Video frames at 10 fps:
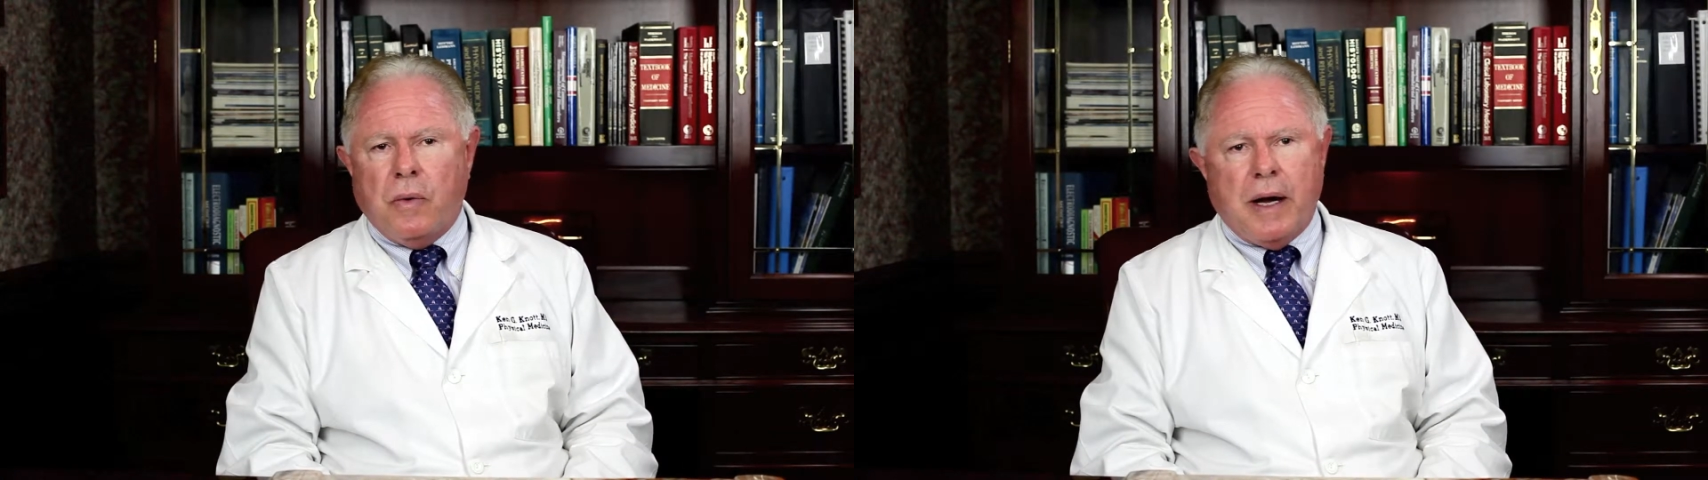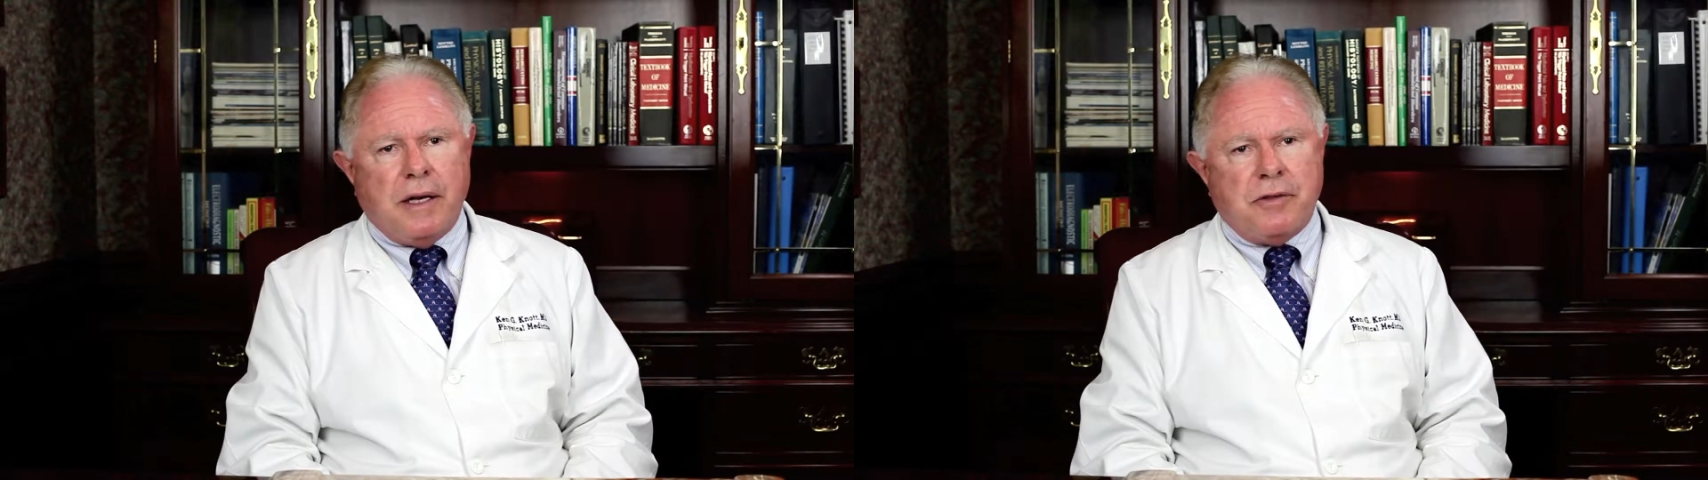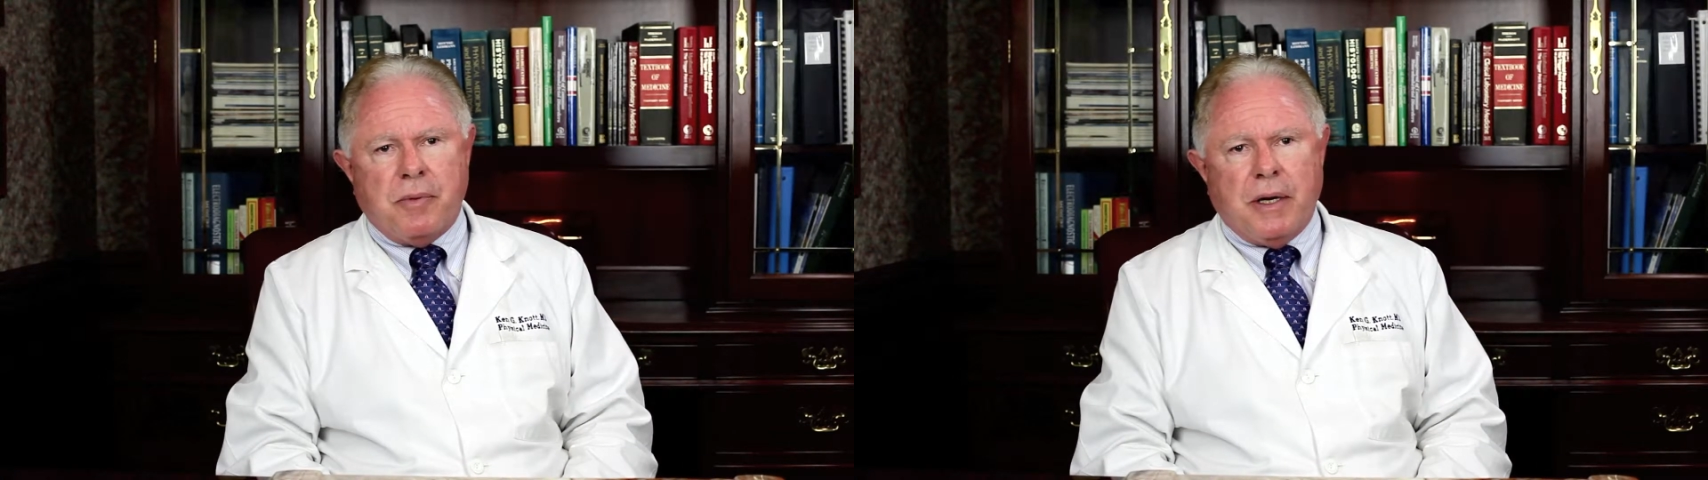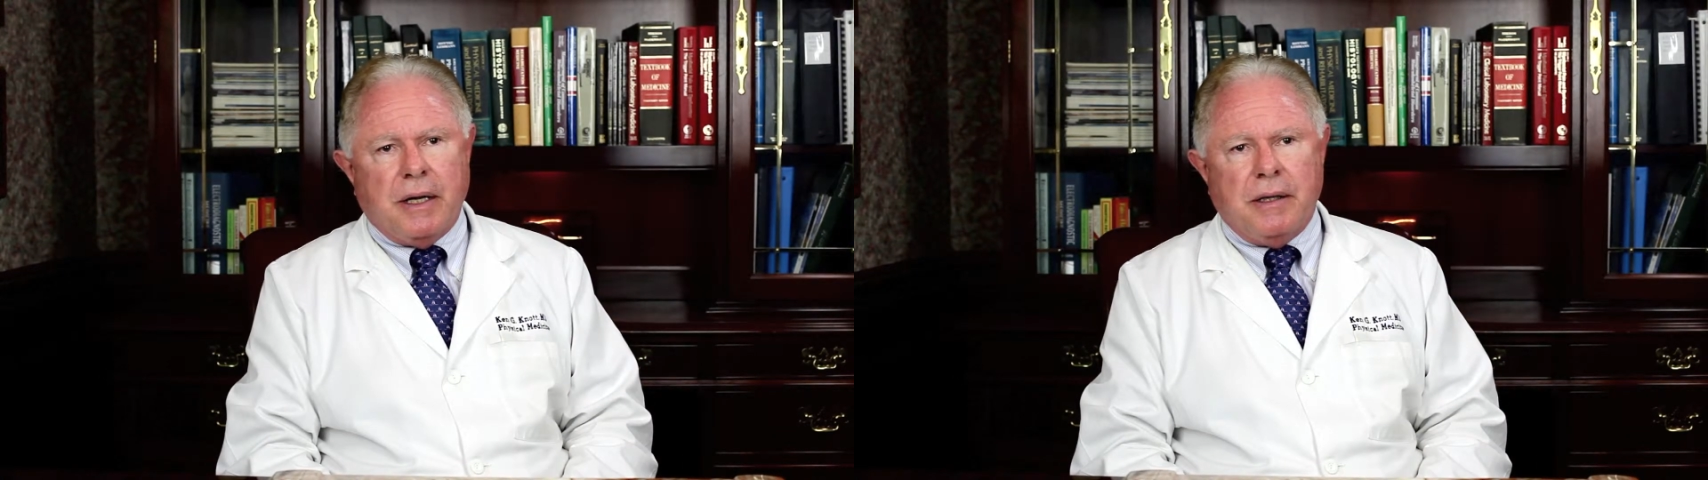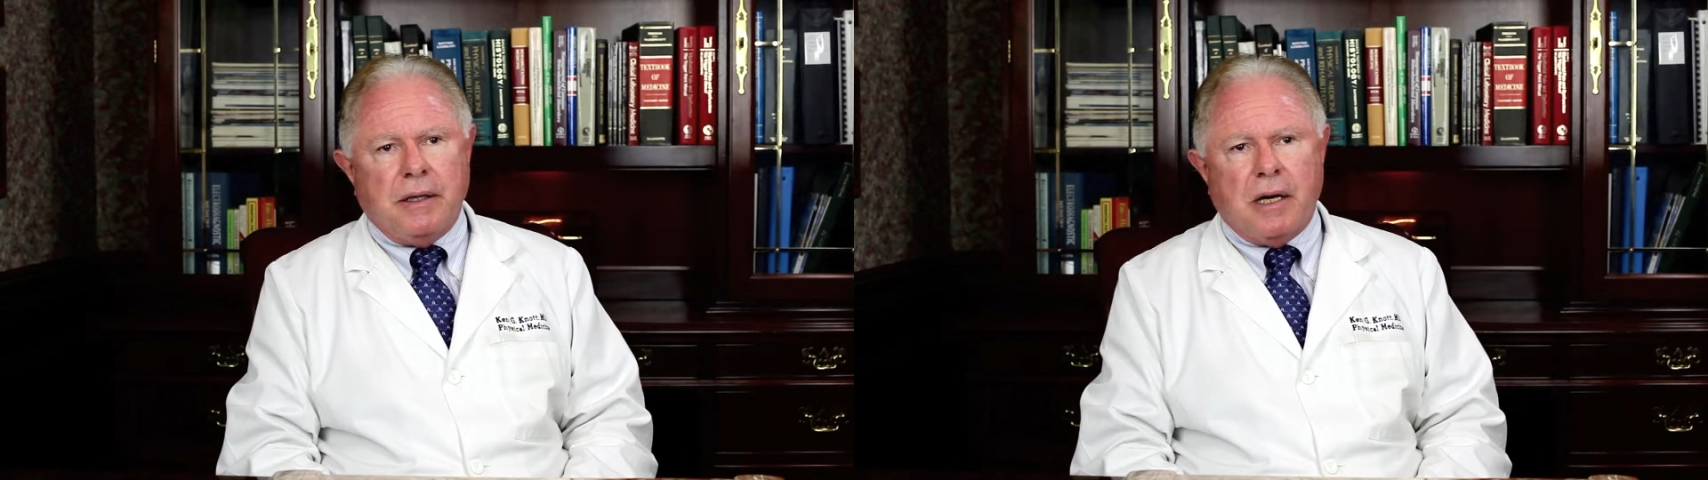
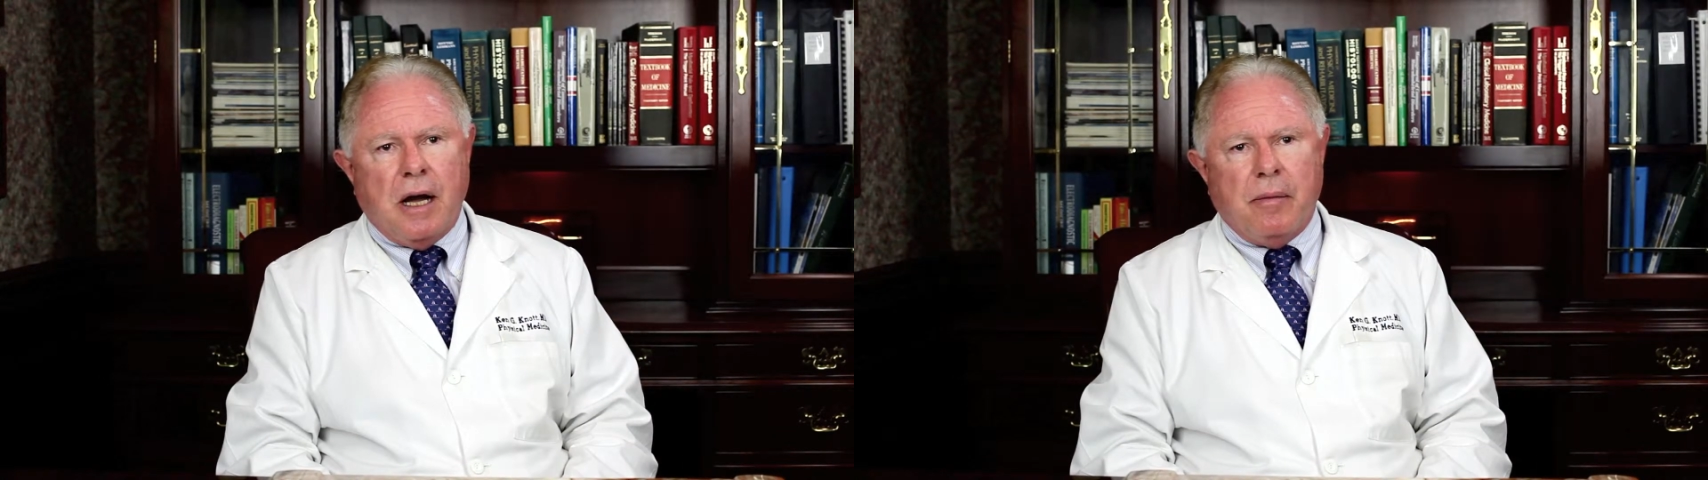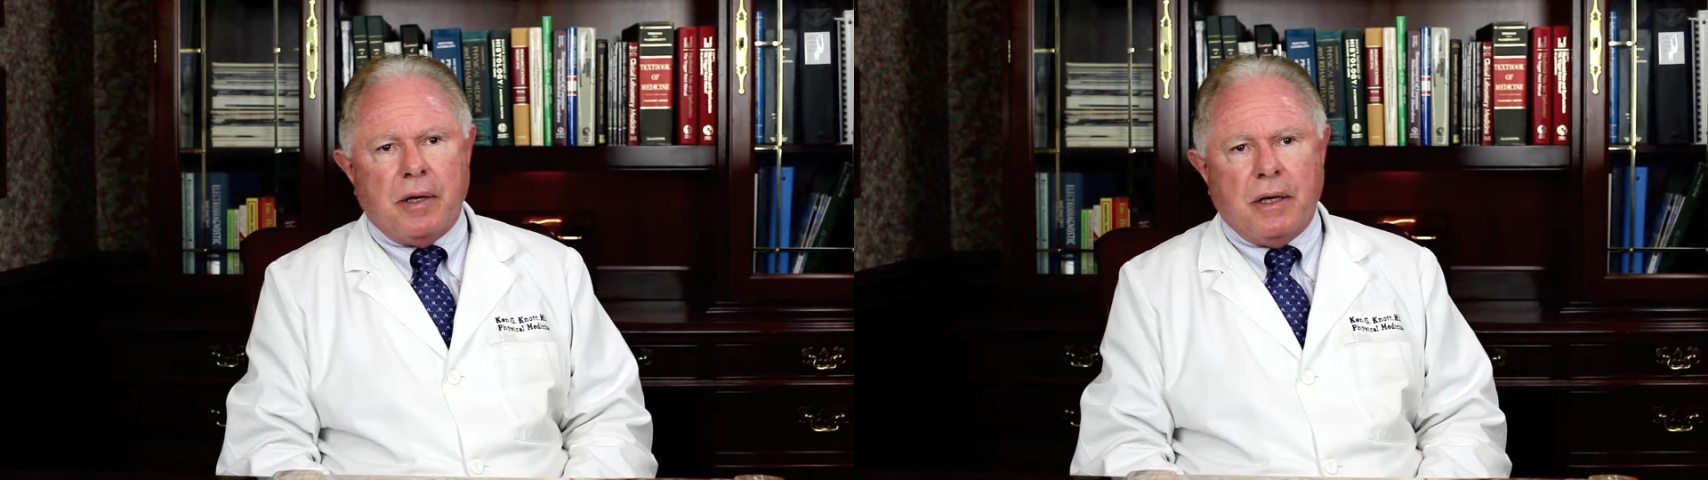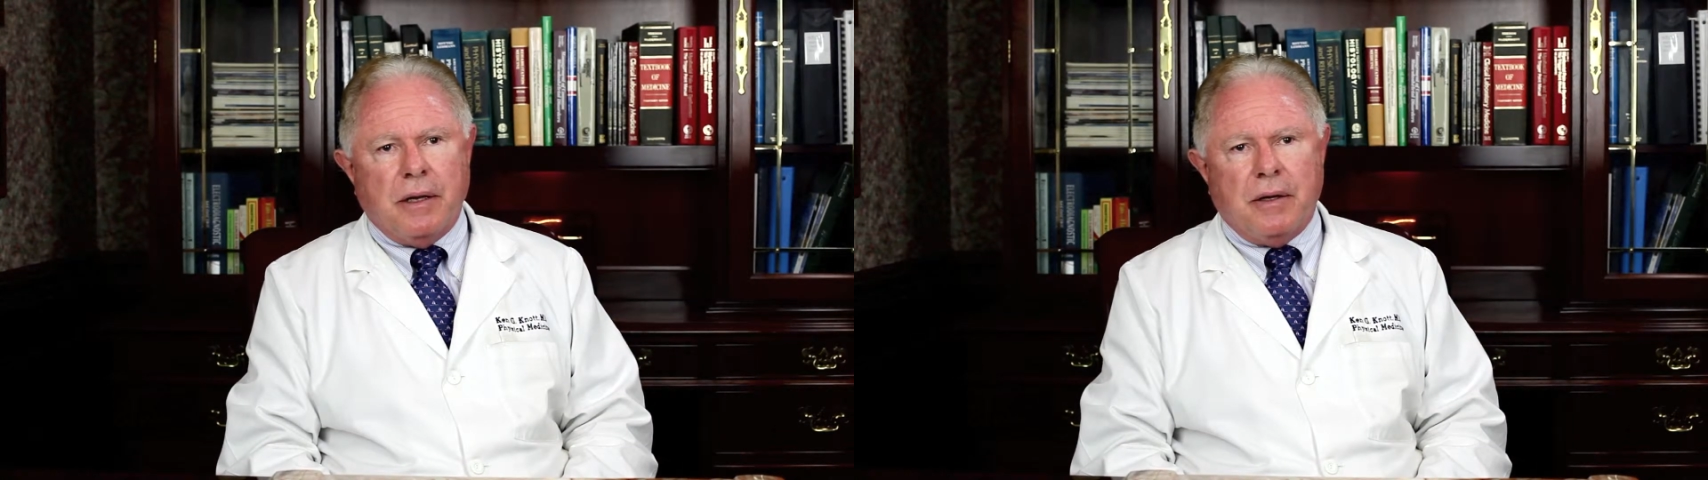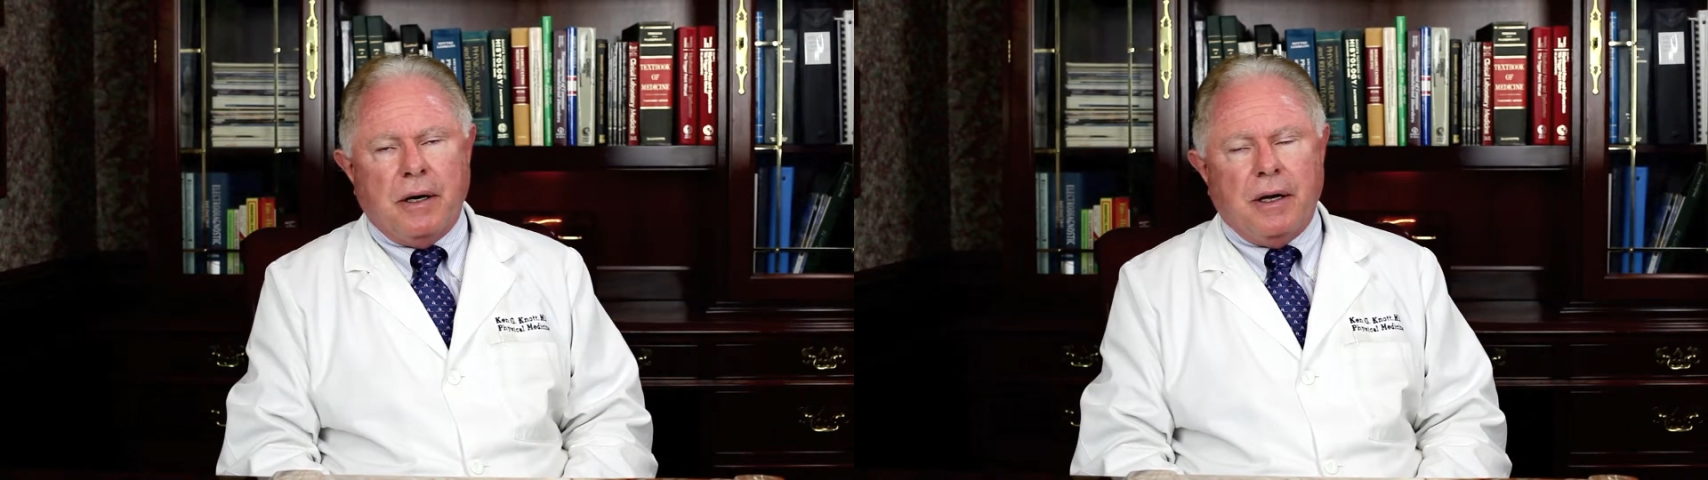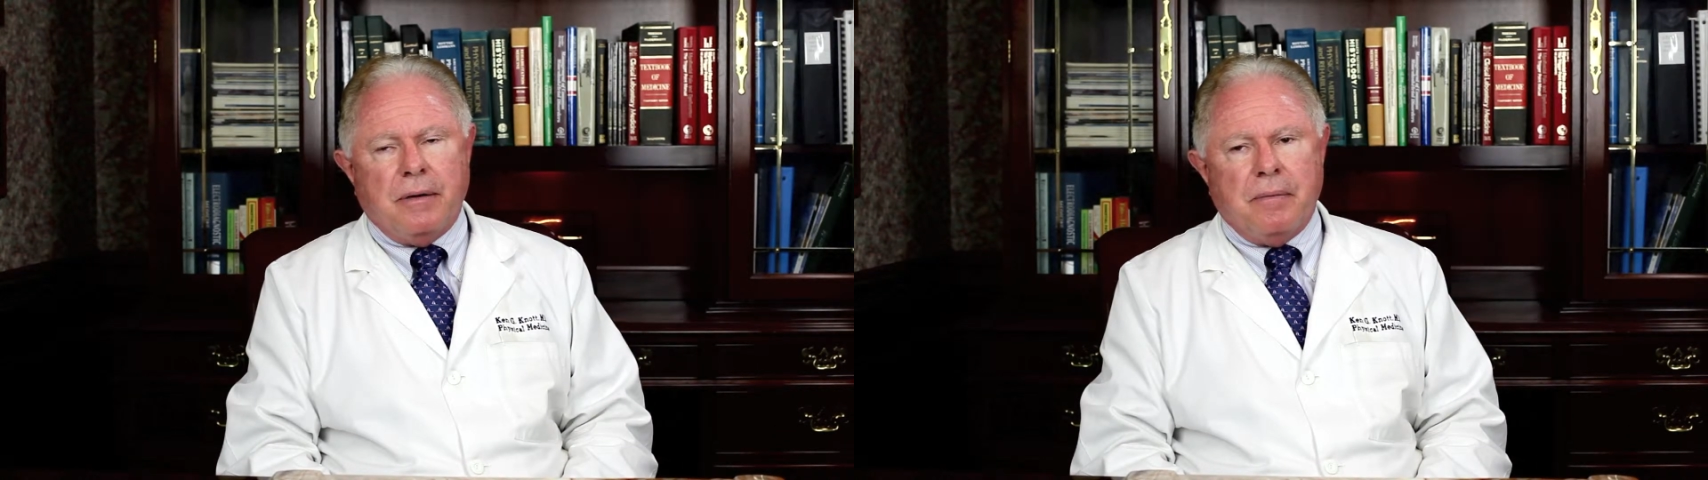widespread than commonly
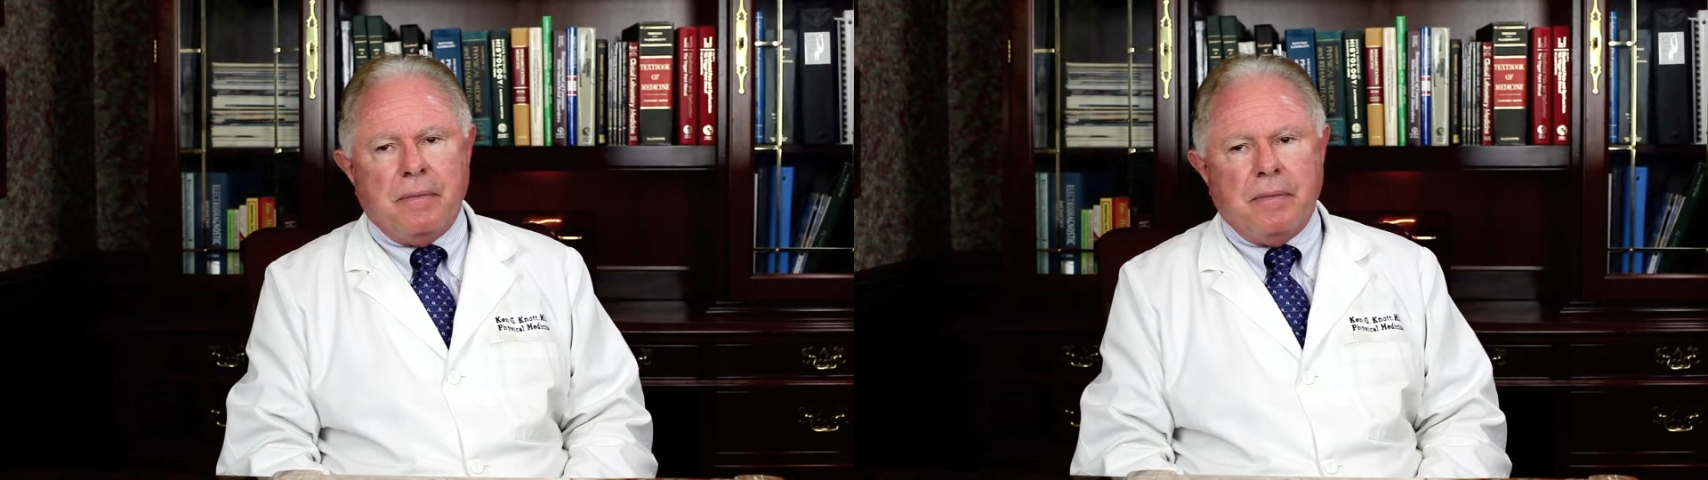thought.